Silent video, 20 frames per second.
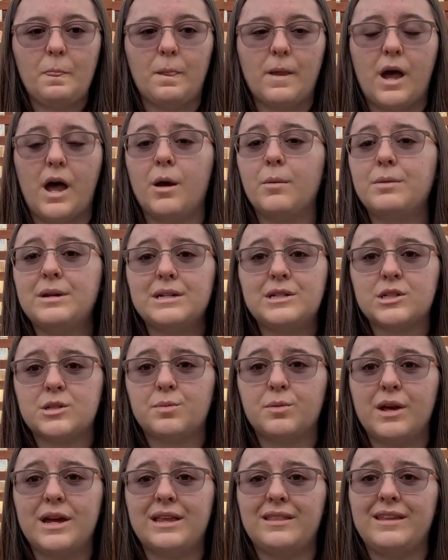I'll be
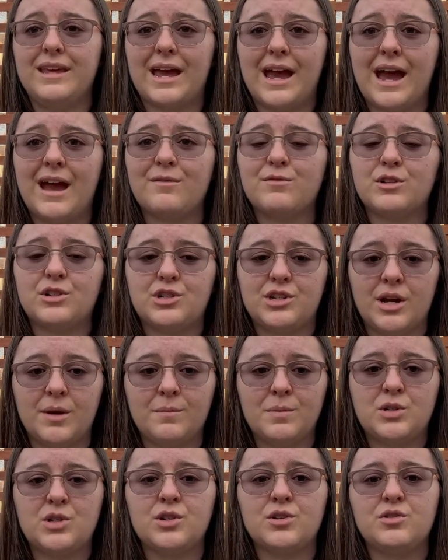displaying the average
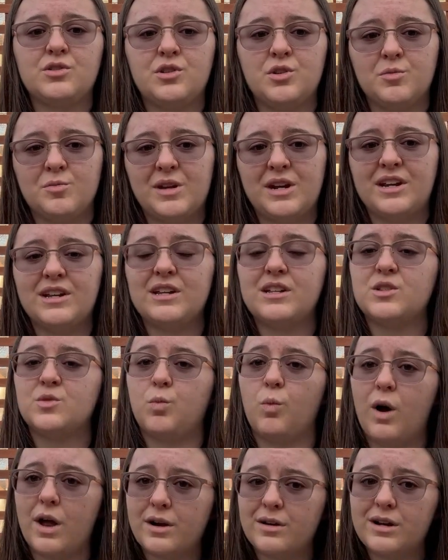temperatures, humidities,
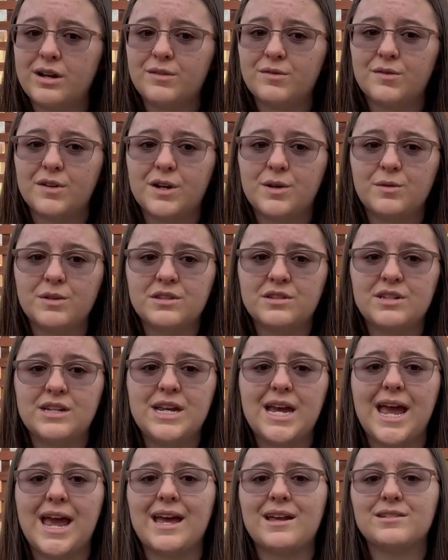watering
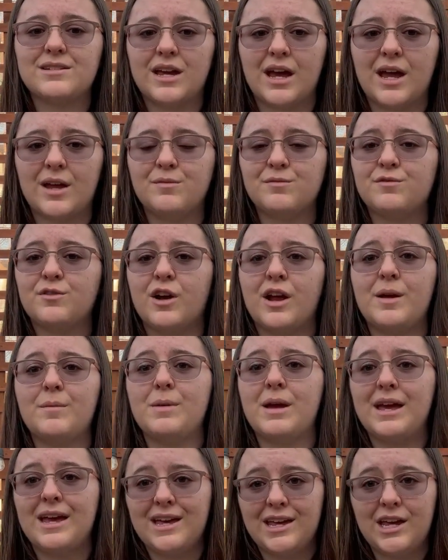frequency, and time
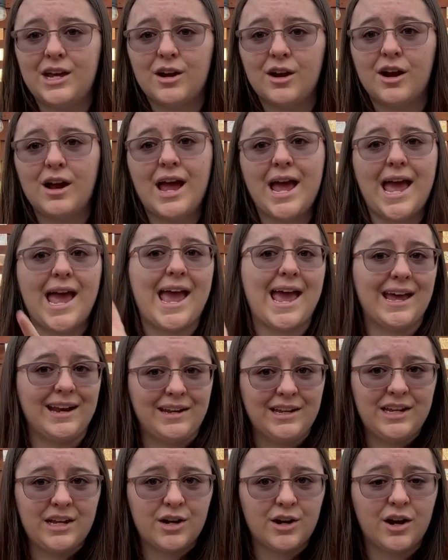frame here and
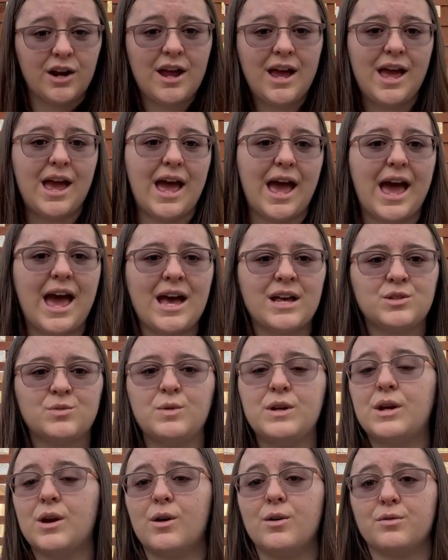here as
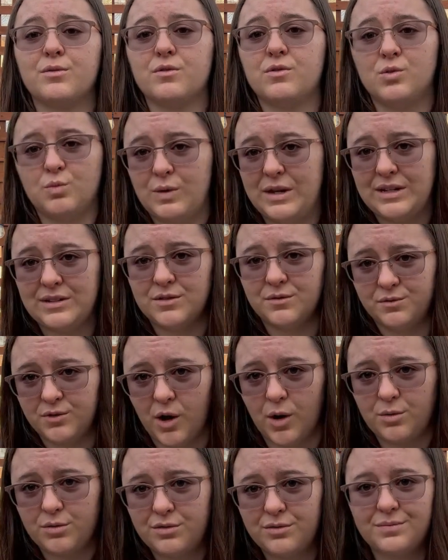we go through weeks of
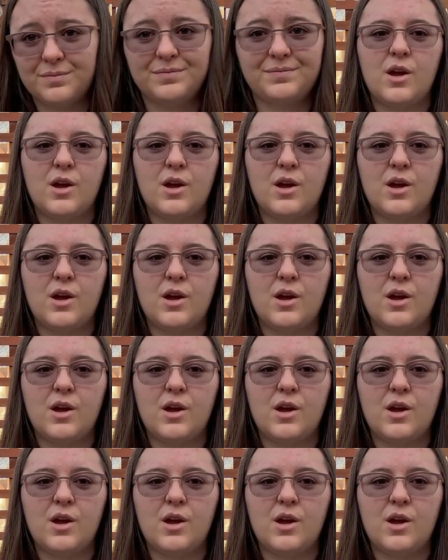growth.